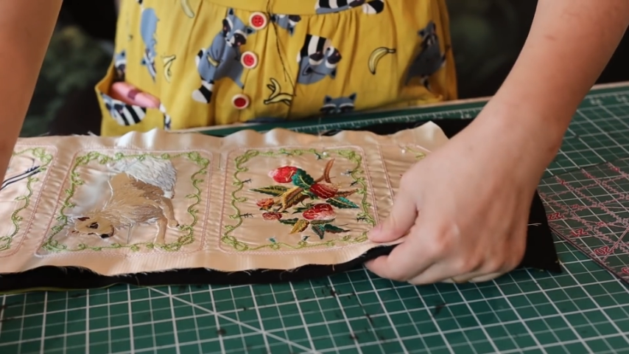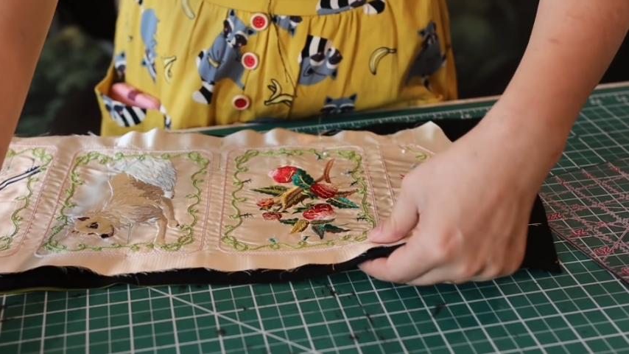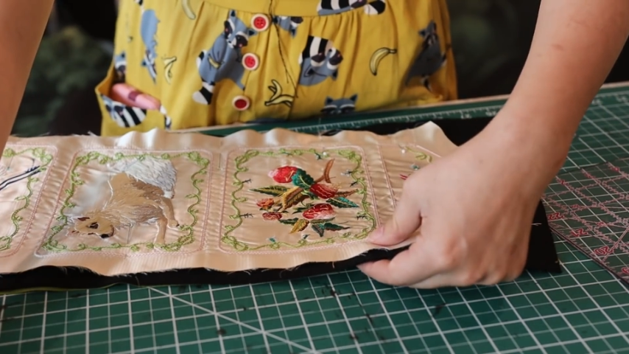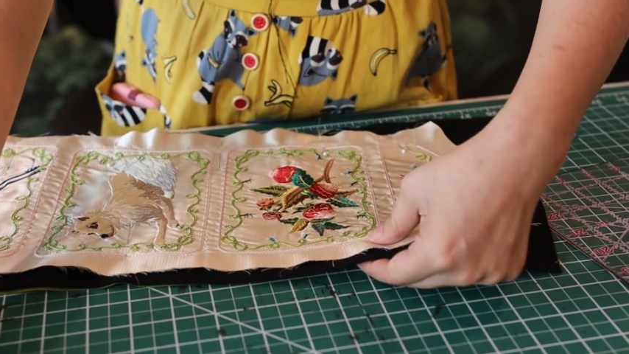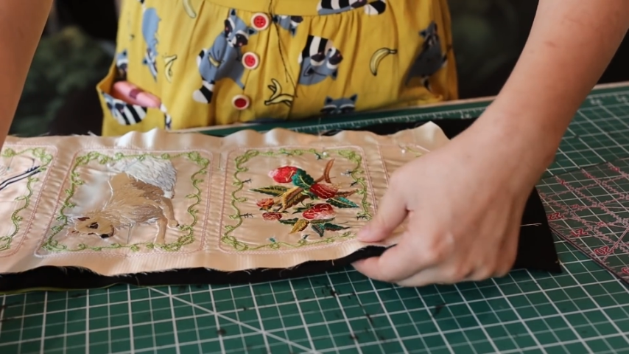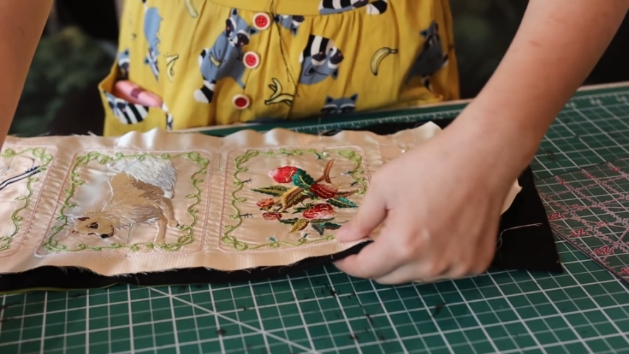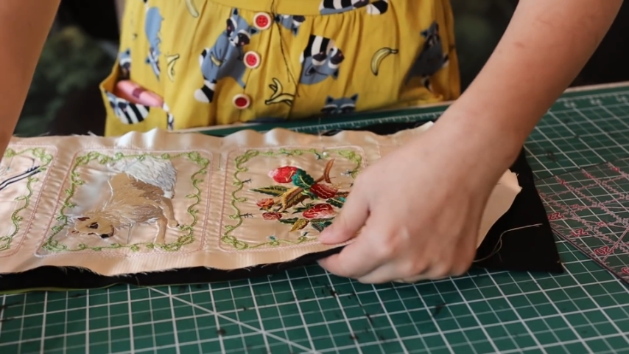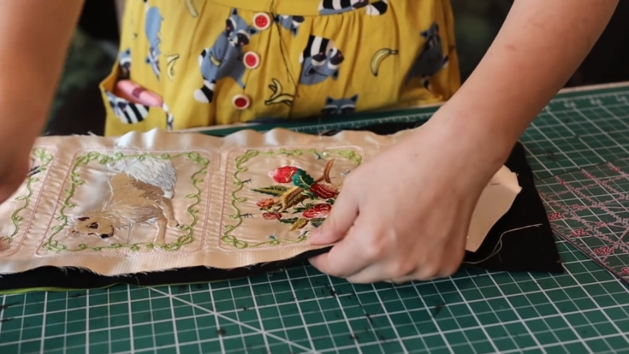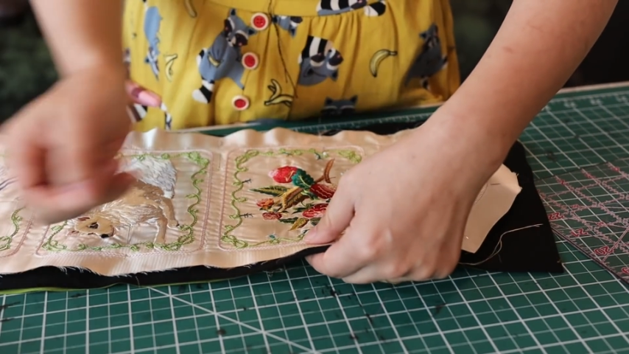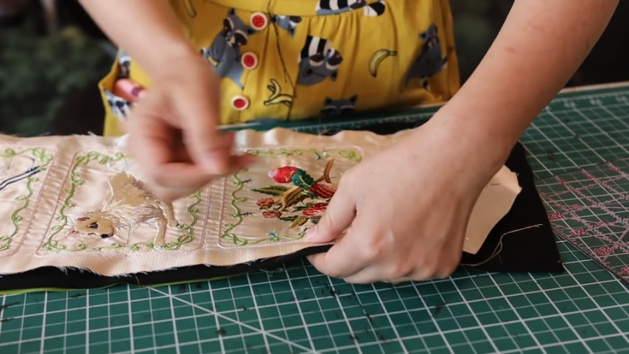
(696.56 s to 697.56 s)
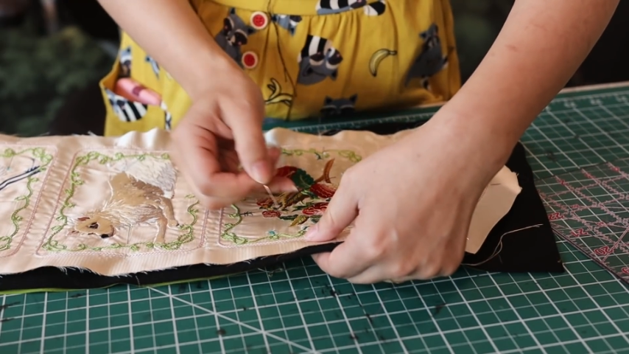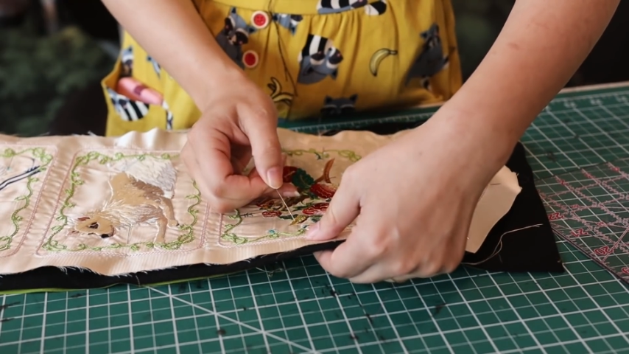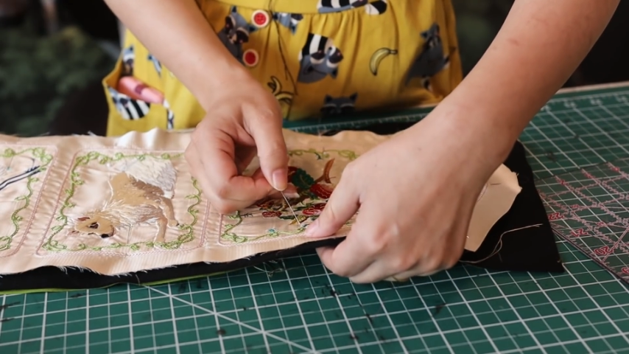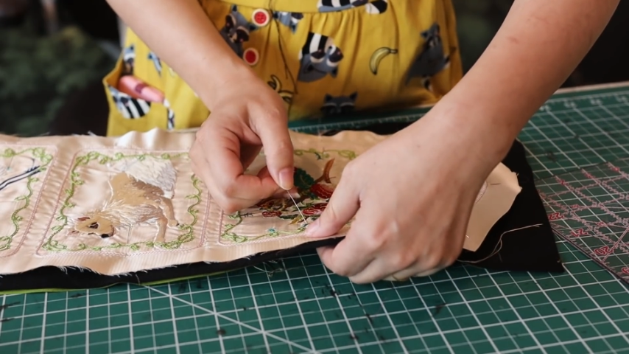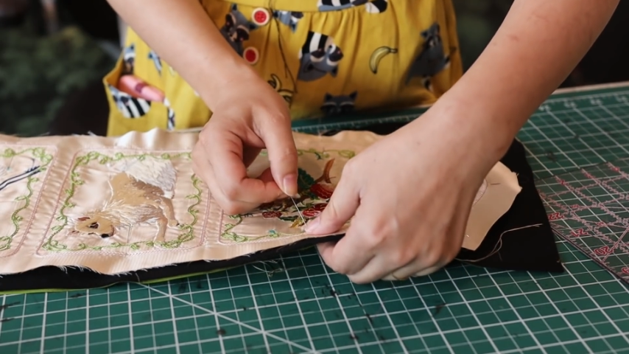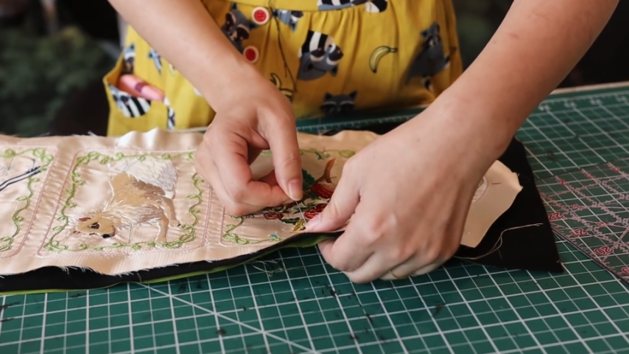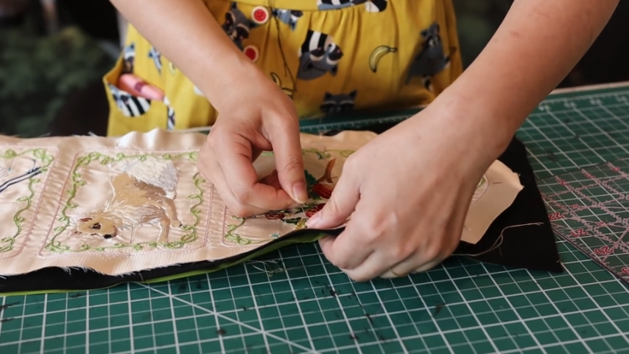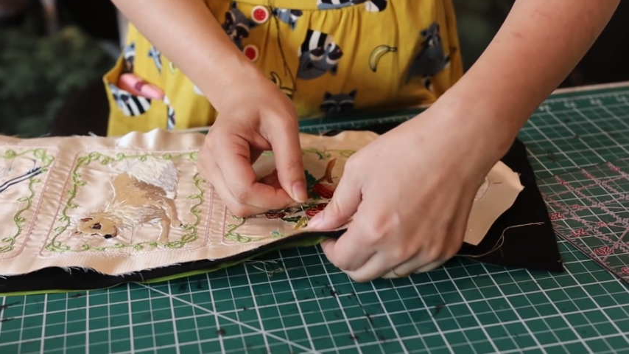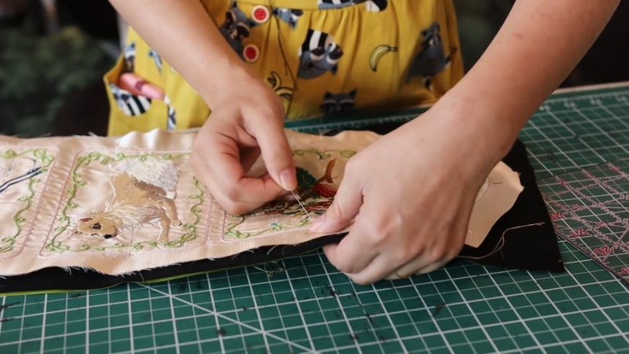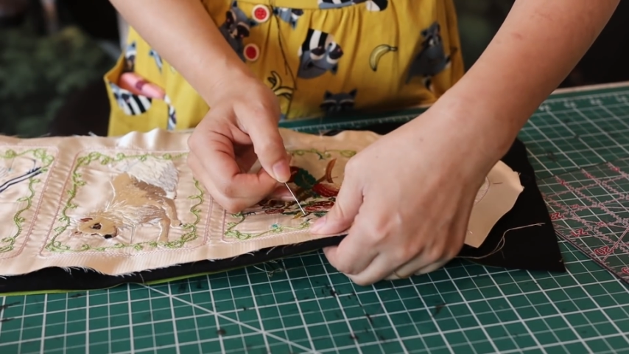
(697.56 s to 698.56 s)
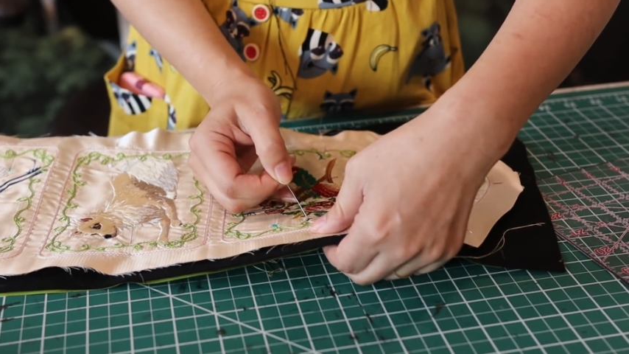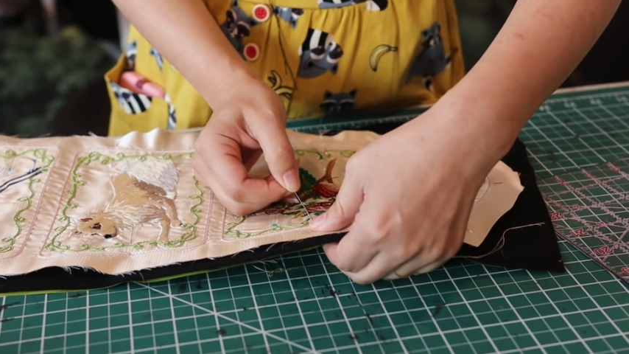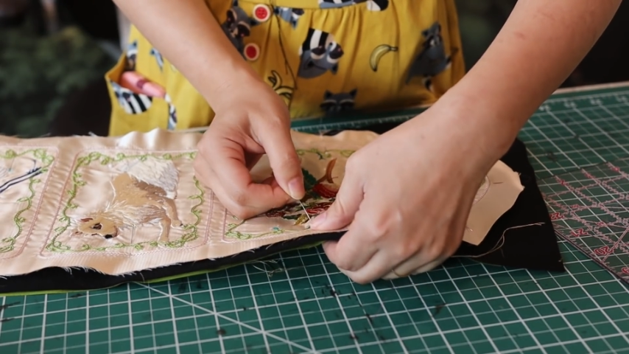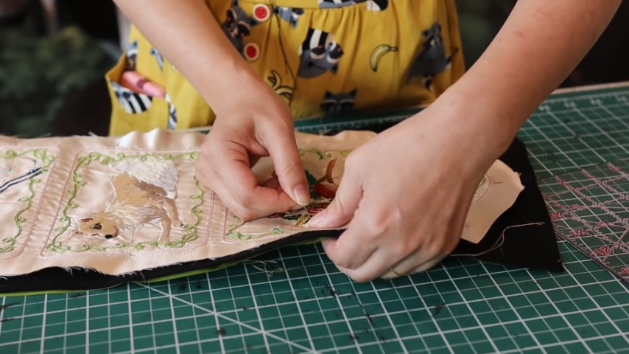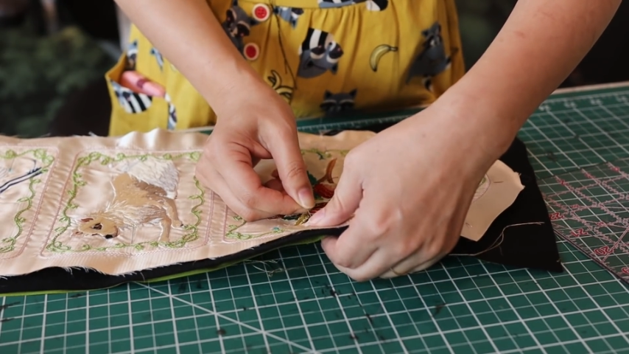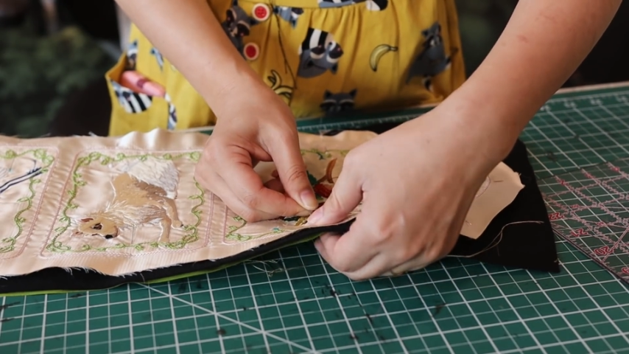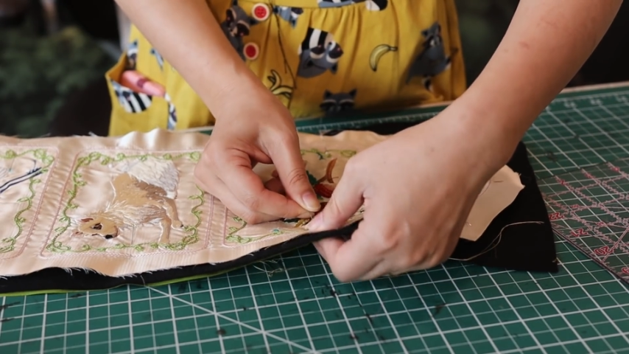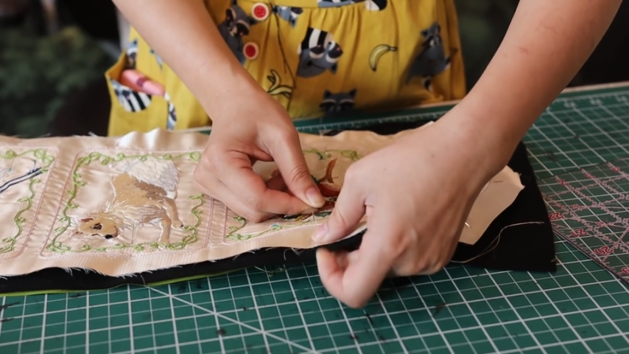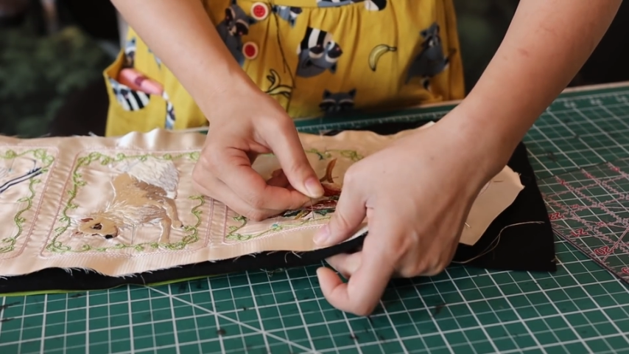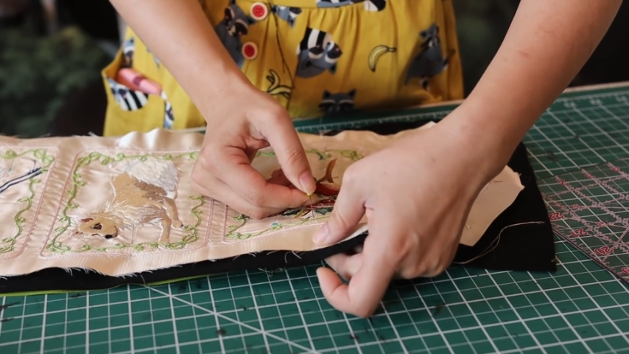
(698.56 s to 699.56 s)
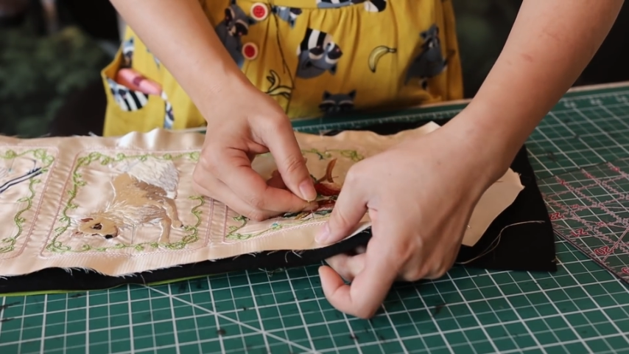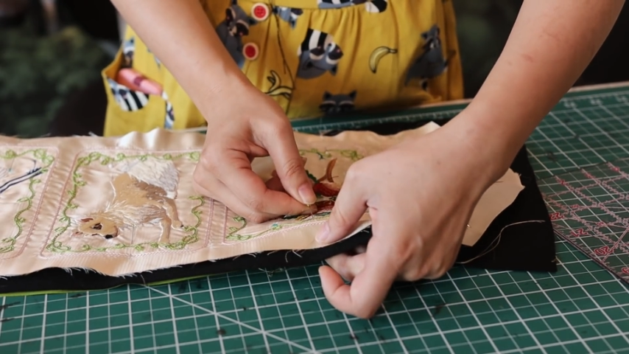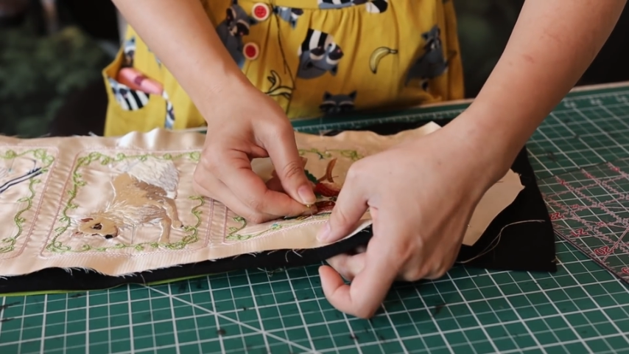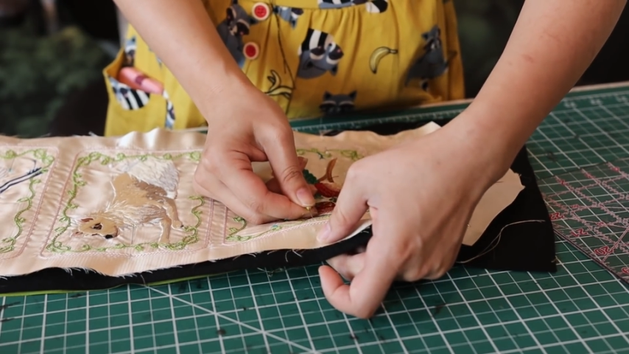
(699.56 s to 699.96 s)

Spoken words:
Nobody's mouth can be seen.